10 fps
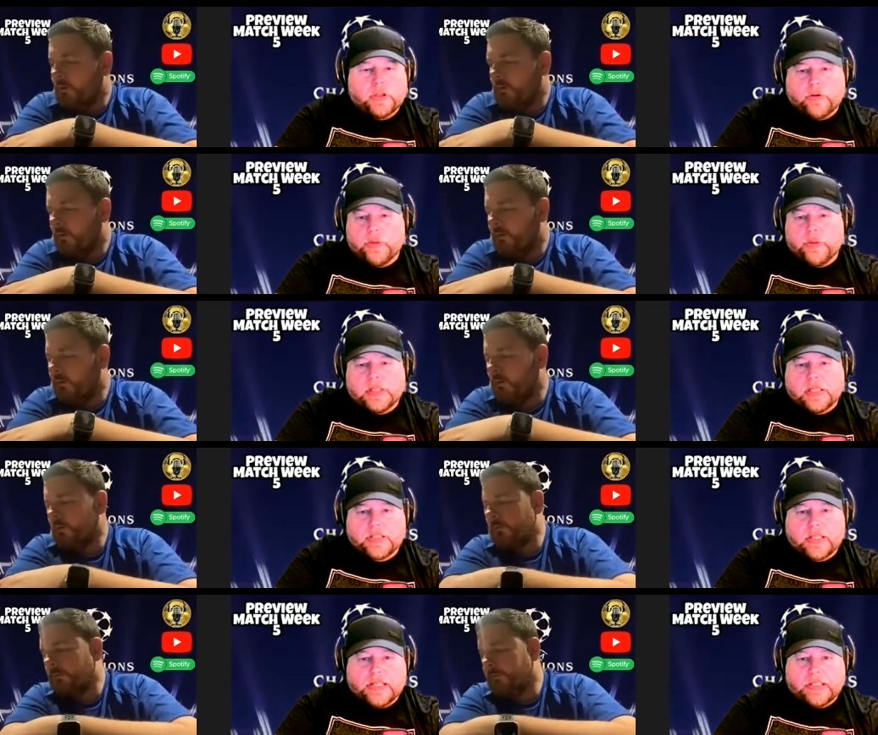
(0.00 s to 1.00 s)
Speaker 1: the group at
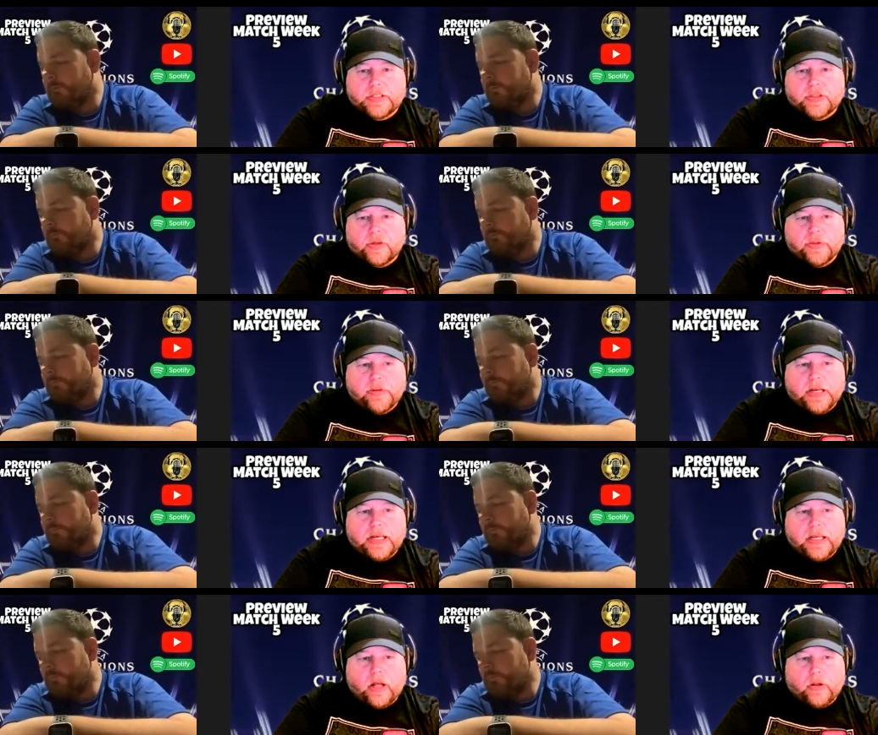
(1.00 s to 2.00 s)
this stage, it's time to
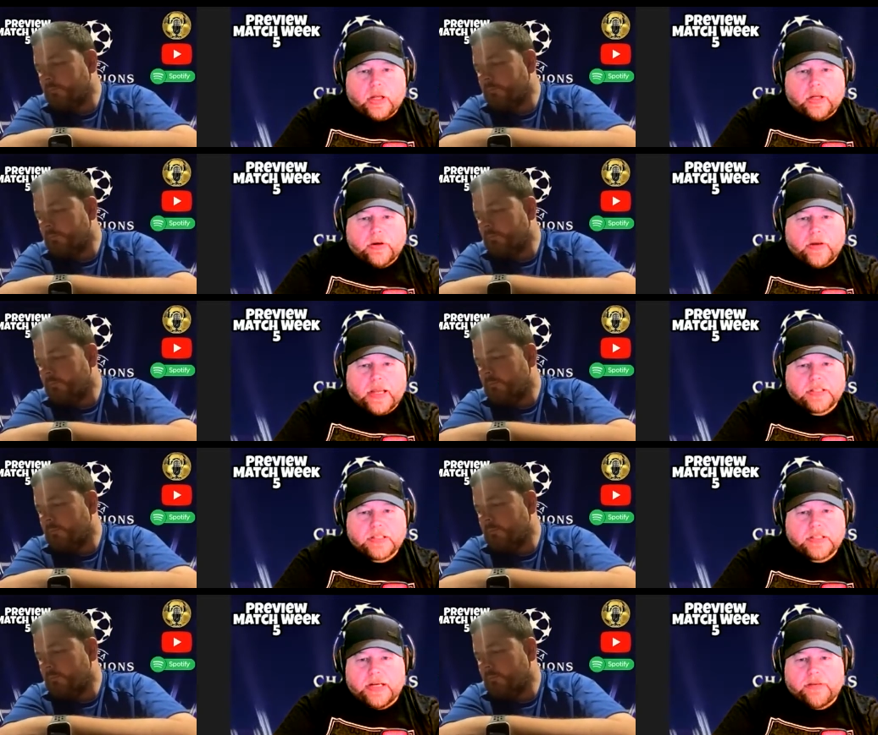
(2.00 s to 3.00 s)
really hold all your
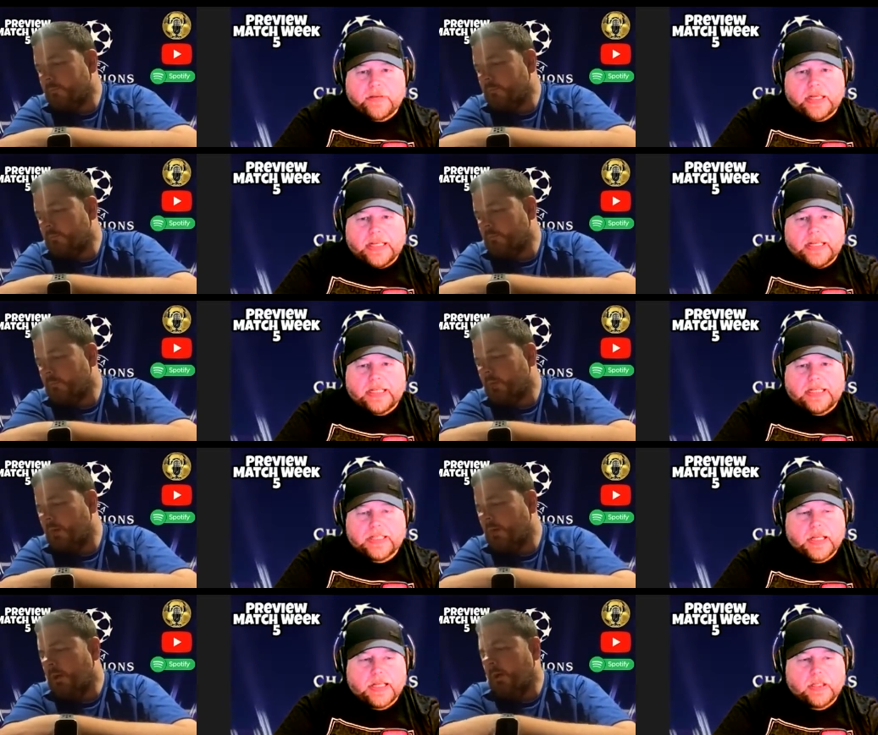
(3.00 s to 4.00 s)
aces really for the league,
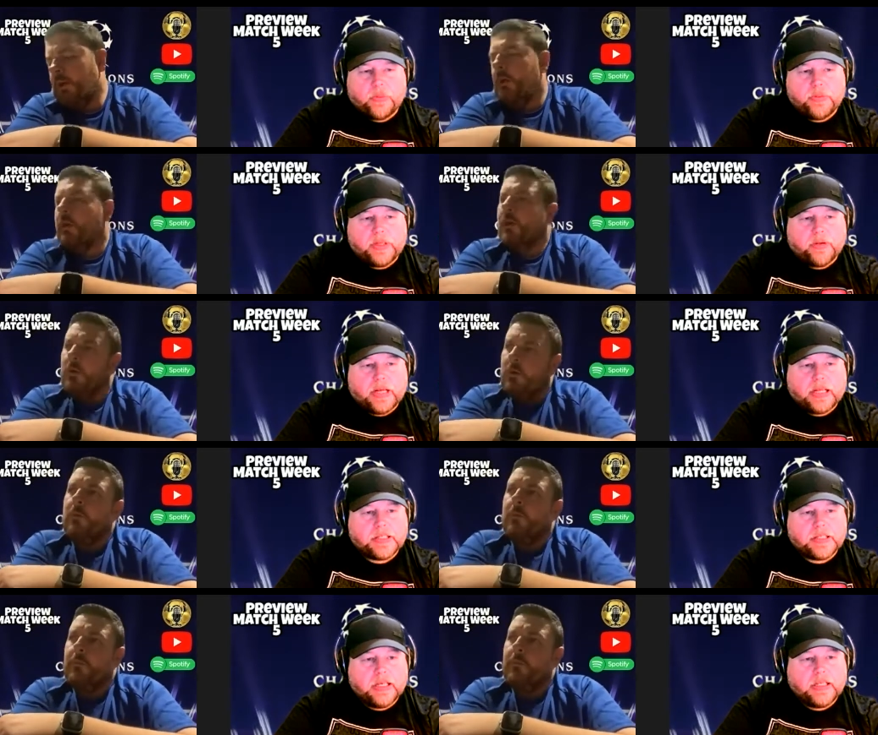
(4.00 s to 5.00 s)
isn't it? And don't be doing that
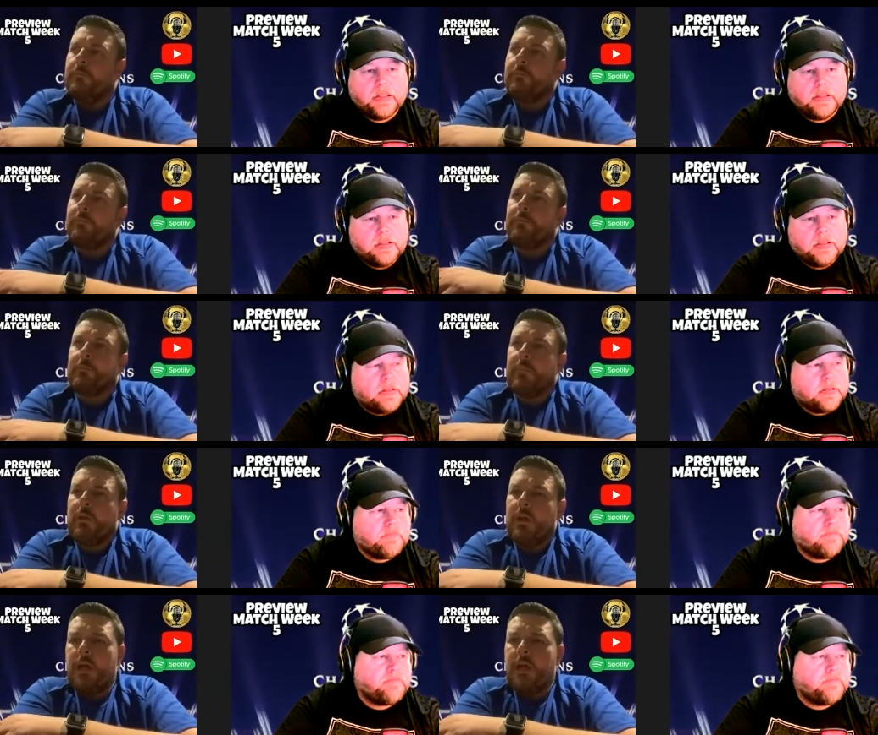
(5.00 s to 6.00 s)
and silly.
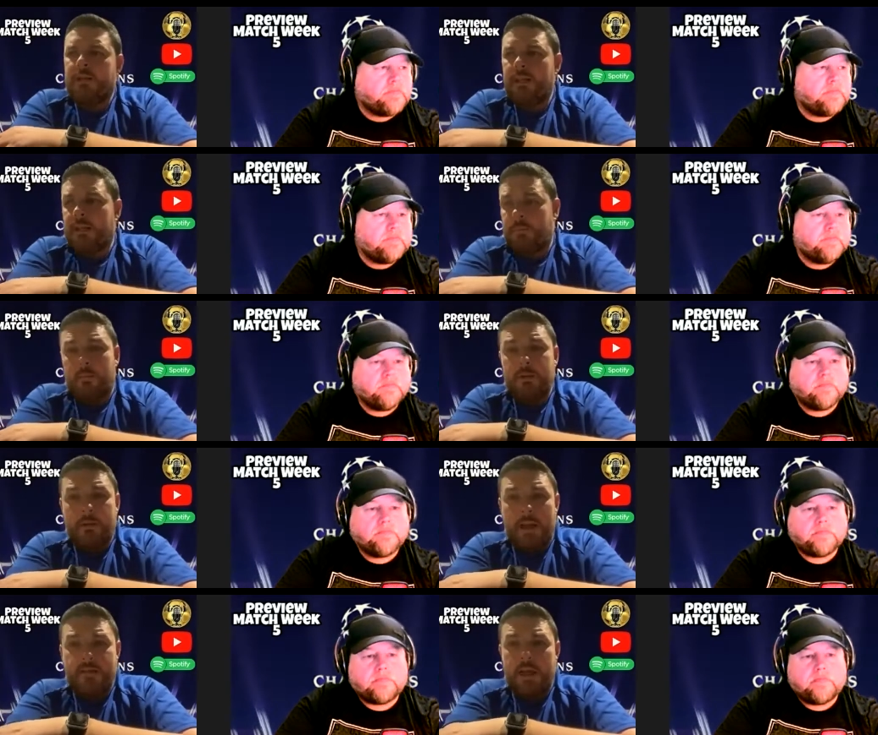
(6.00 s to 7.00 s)
Speaker 2: Yeah, I think he probably
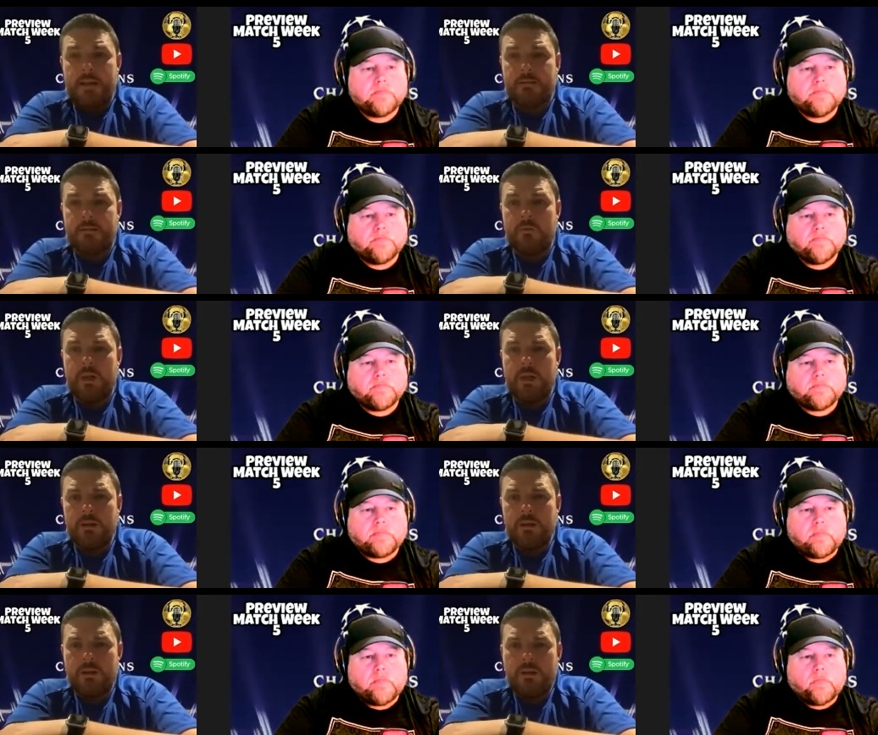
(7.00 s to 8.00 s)
plays Henderson, doesn't he?
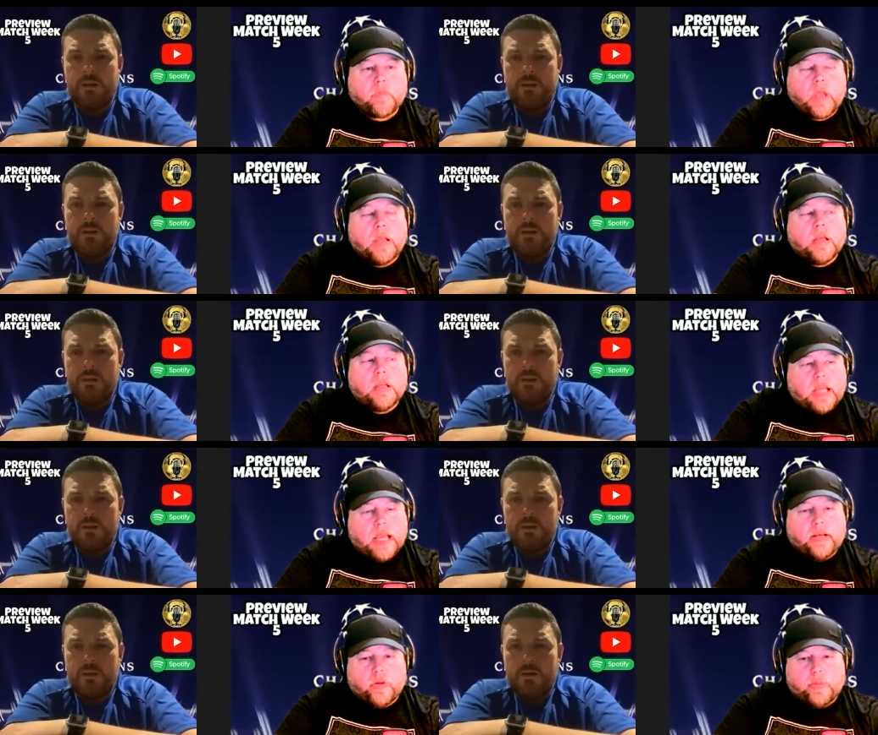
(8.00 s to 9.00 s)

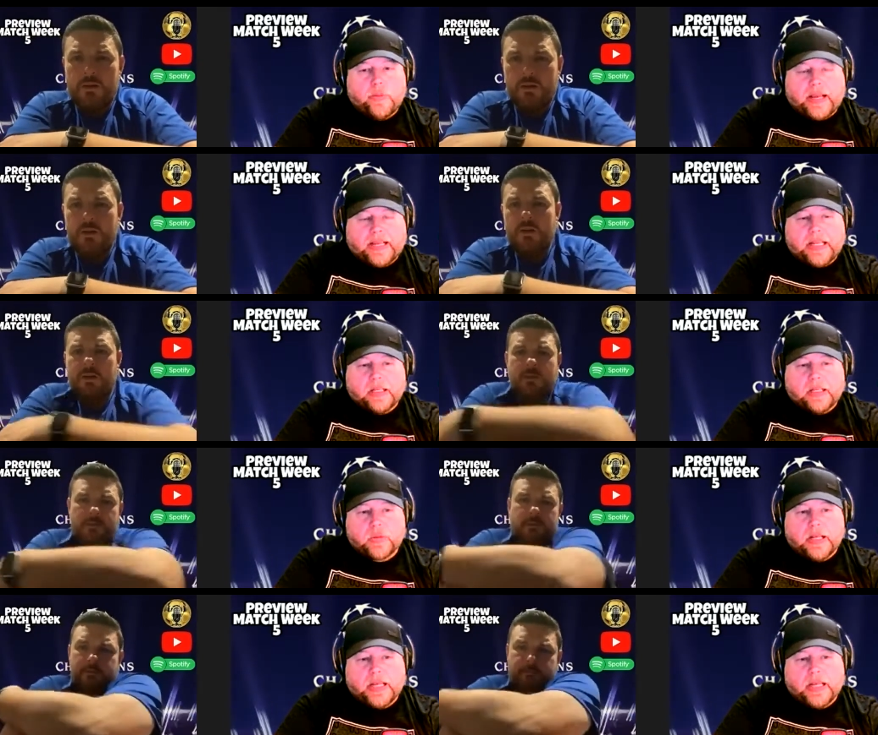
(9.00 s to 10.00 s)
Speaker 1: Yeah, coming back in
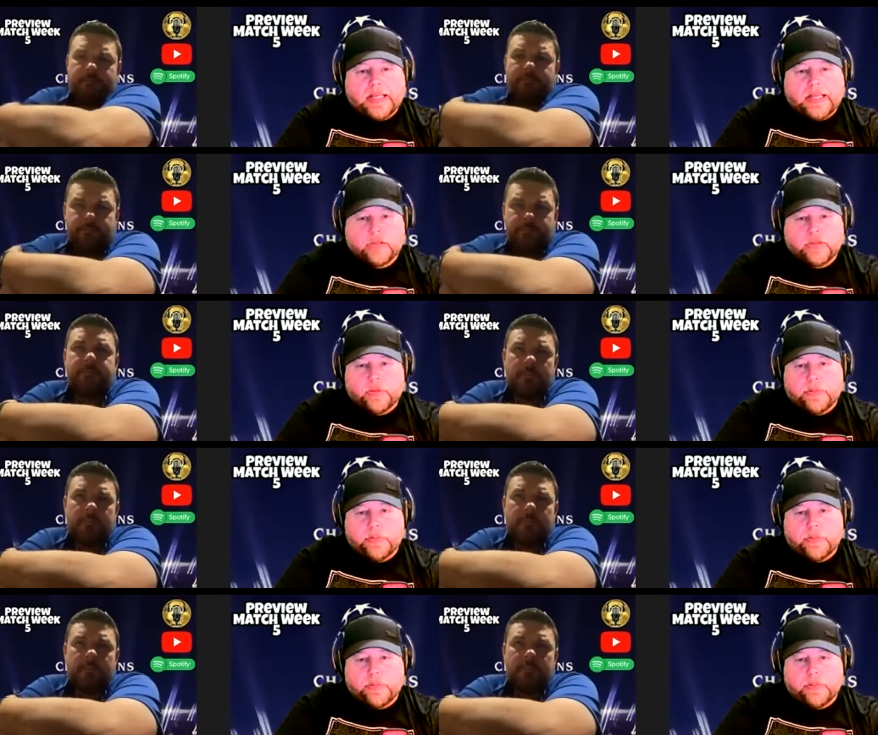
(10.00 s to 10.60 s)
as well. Yeah, he could do with a